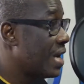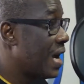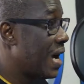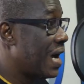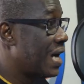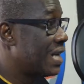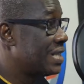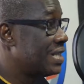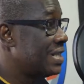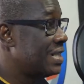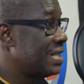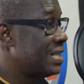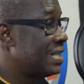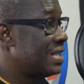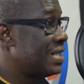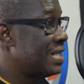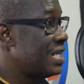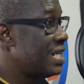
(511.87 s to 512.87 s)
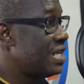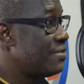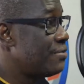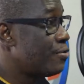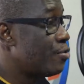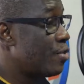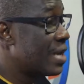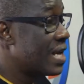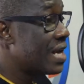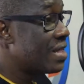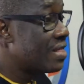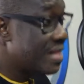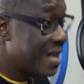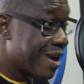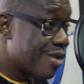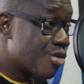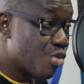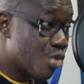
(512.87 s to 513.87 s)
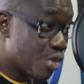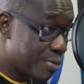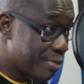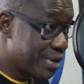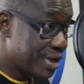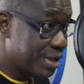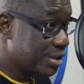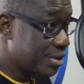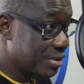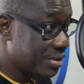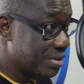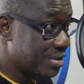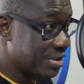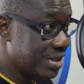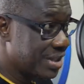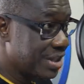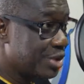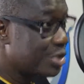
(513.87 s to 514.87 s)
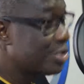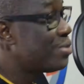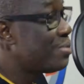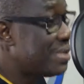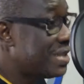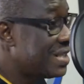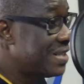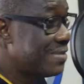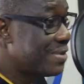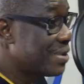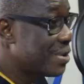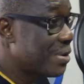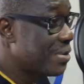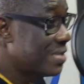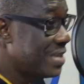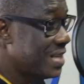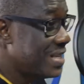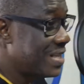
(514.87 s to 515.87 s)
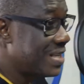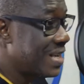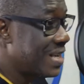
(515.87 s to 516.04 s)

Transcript: And if we get their cooperation, it shouldn't be a difficult thing.